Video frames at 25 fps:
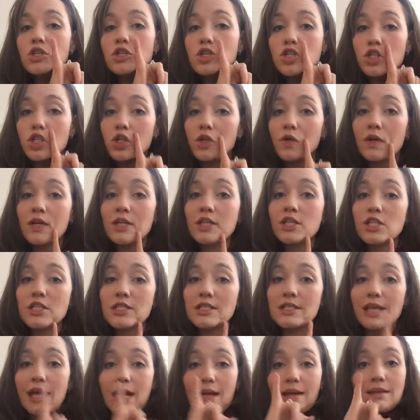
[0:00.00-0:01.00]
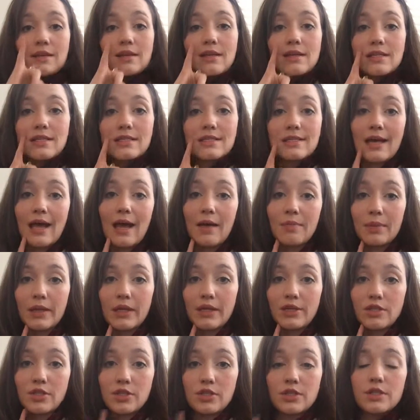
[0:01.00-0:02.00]
Jewish state
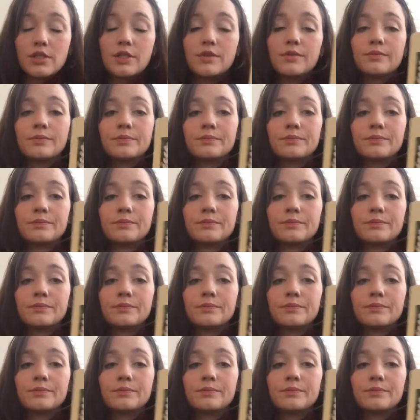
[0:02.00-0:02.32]
established.